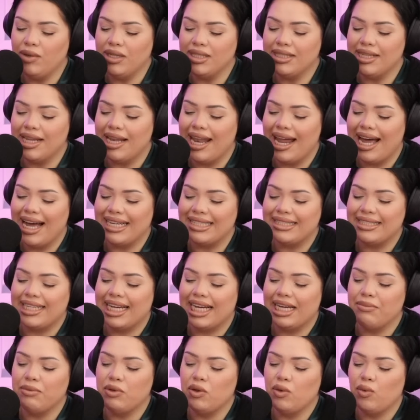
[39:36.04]
was the last
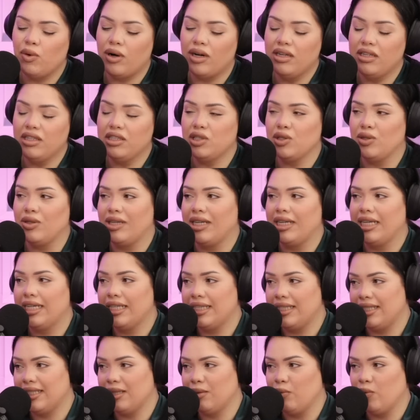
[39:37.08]
time you wanted to
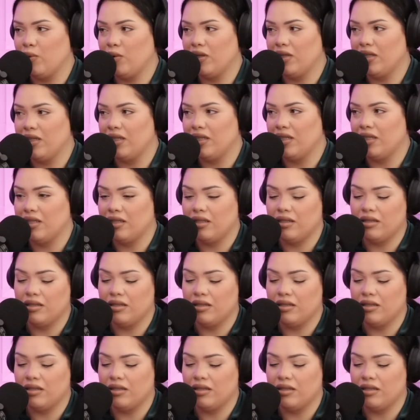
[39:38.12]
hit someone?